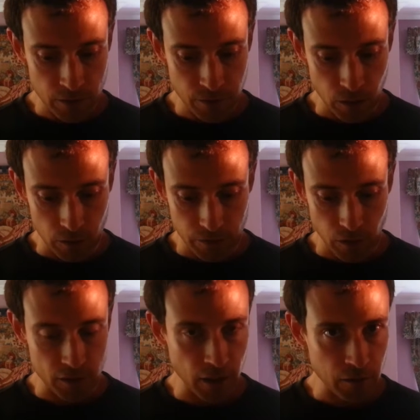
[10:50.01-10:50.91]
vote for
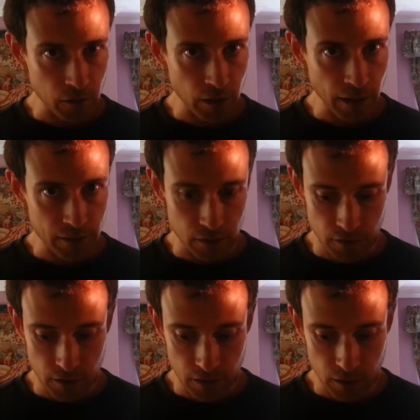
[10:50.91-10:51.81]
our general elections
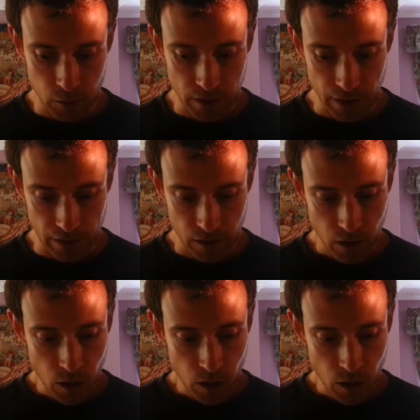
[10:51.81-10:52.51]
in the UK,